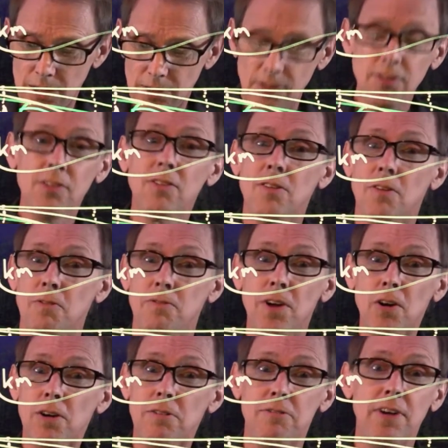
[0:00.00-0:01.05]
This is
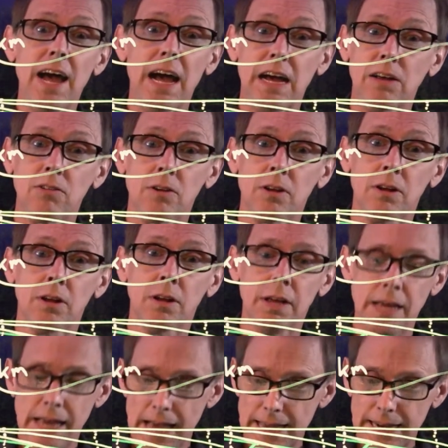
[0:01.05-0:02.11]
very fast.
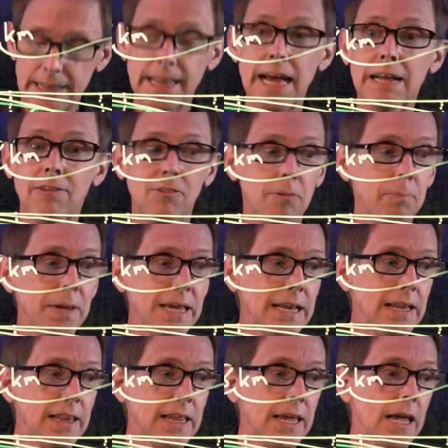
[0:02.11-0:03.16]
And at that
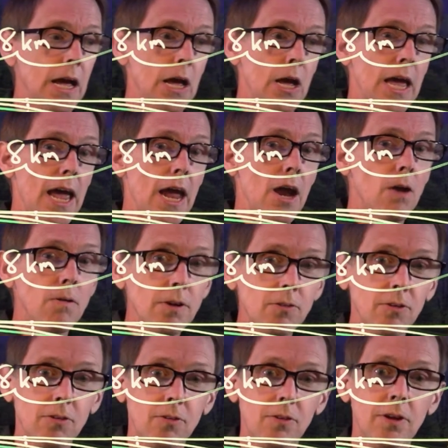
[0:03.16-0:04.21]
speed, the air
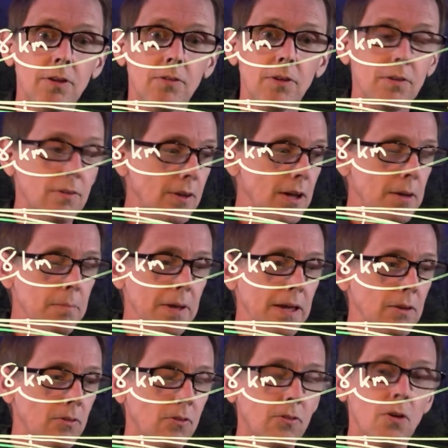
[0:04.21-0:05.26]
resistance is going to
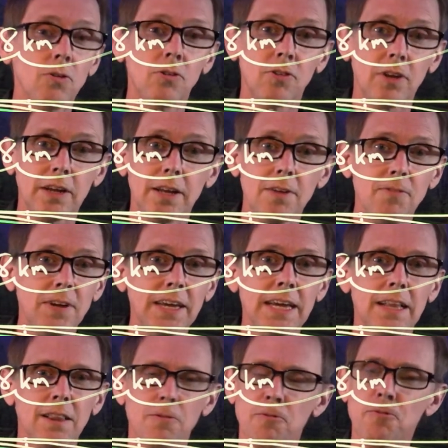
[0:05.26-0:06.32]
be so
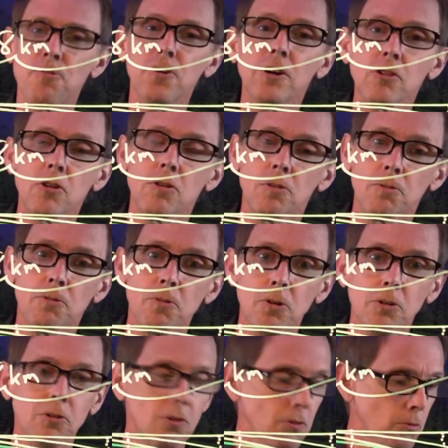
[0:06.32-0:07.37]
significant the frictional
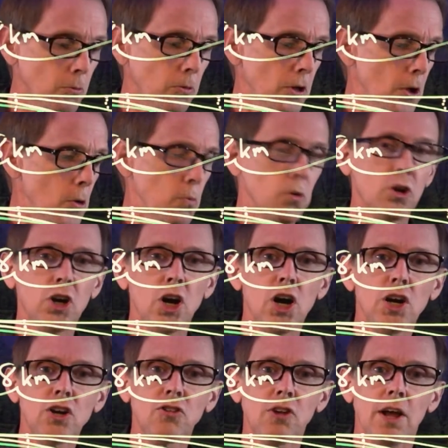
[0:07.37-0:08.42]
forces will, will
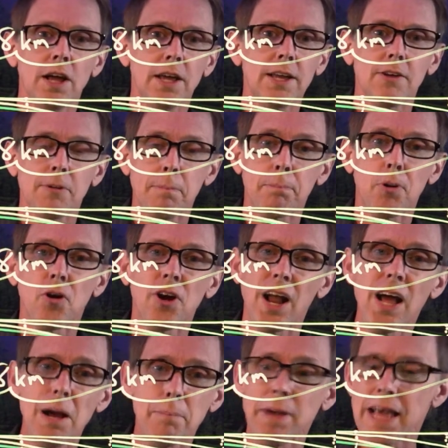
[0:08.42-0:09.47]
cause it to burn
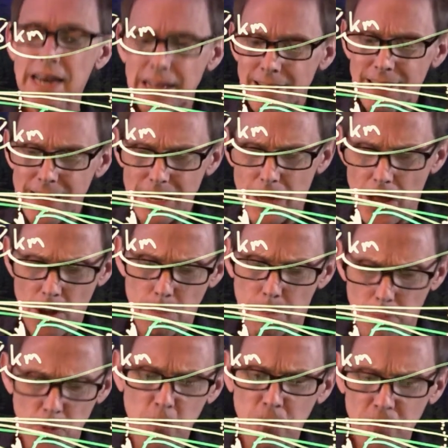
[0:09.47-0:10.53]
up. Anything
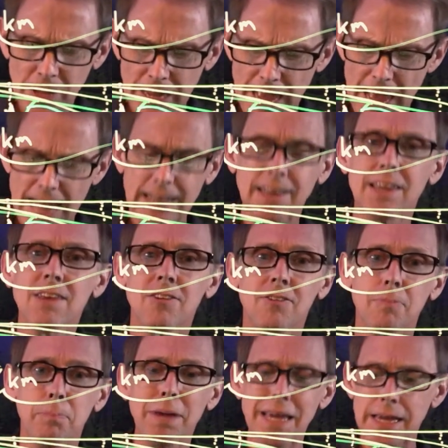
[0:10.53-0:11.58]
moving at this
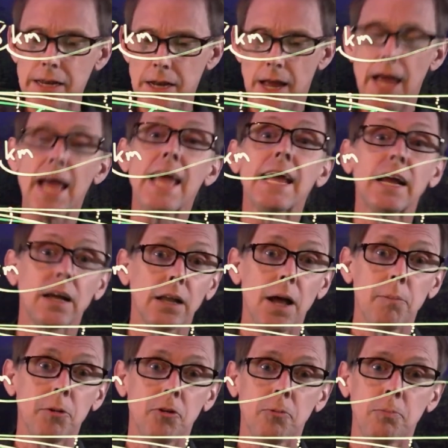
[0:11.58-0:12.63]
speed, 8
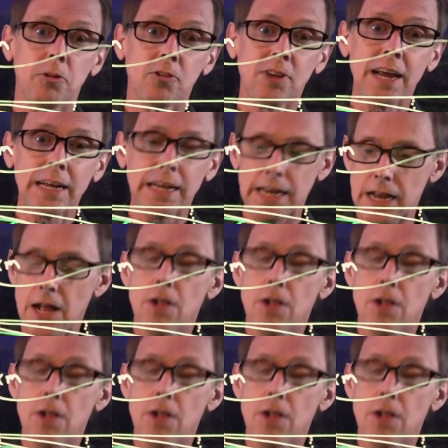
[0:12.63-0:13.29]
kilometers per second,